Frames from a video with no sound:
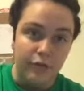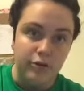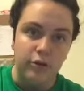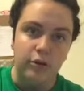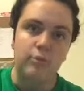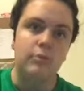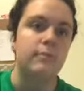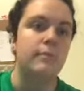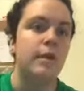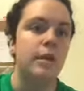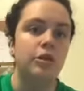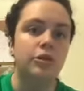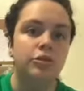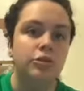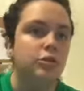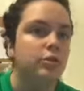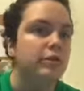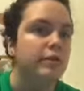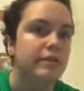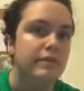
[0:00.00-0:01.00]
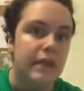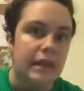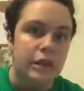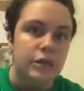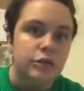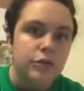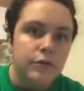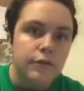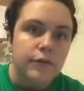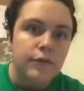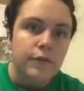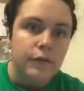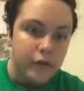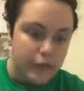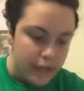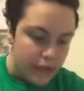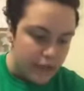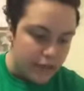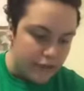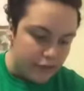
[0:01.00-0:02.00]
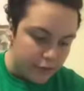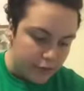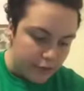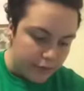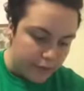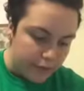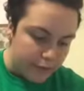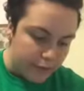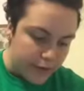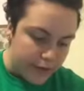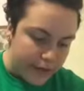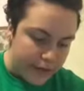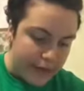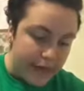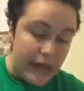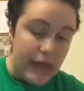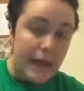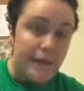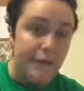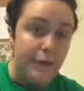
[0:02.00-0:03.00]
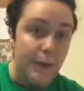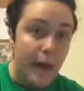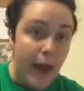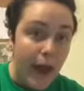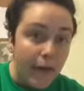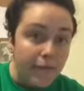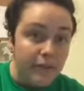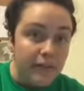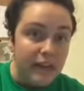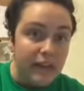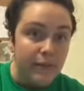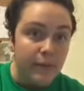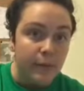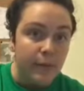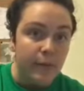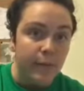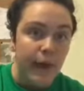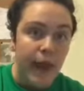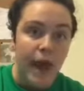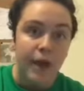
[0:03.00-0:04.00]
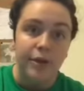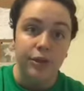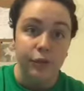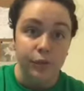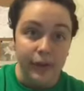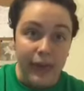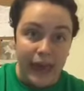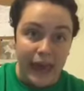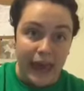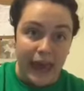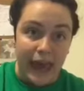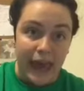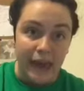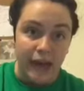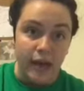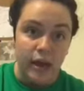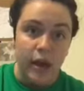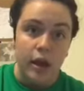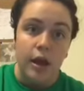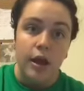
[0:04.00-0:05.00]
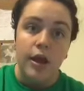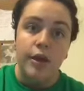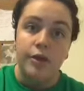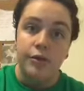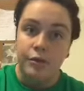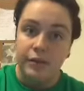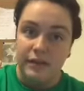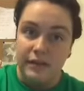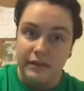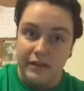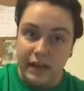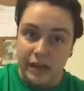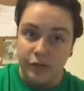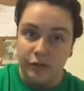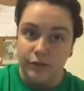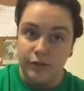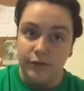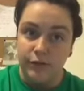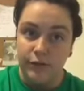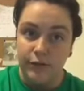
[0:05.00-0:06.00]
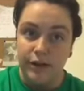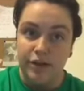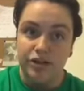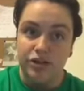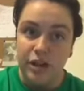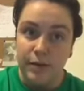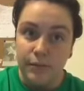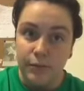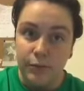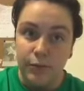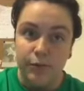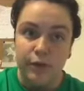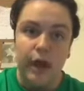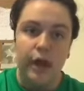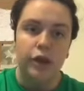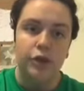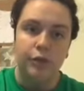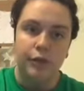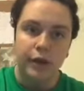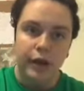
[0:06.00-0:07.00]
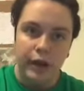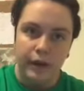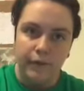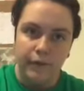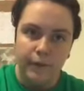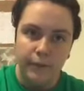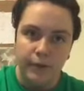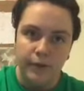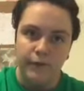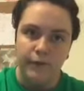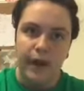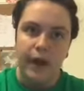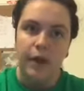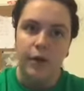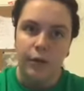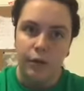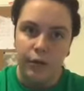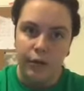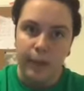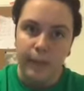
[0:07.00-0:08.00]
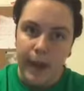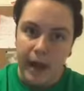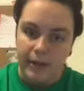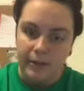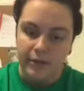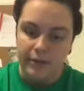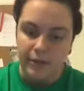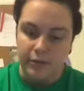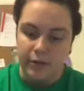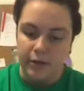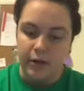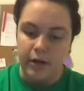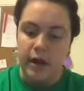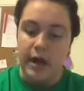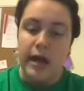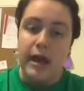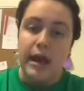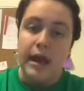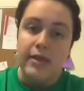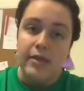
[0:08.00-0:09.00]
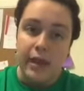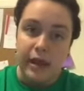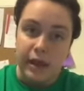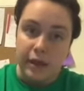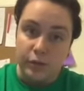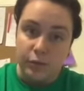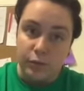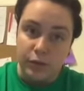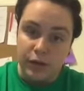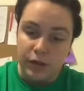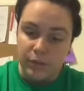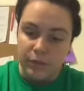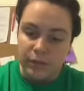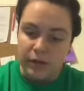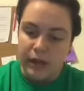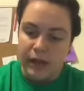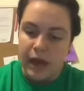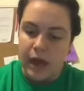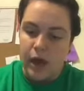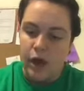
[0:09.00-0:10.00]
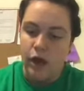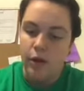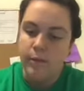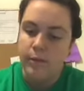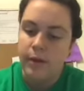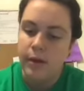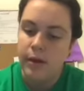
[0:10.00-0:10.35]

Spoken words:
You want to make sure it's dandruff-free, dirt-free. If you have to give them a bath, you can. There is a dandruff-free shampoo that you can get from your vet or the pet store that can really help.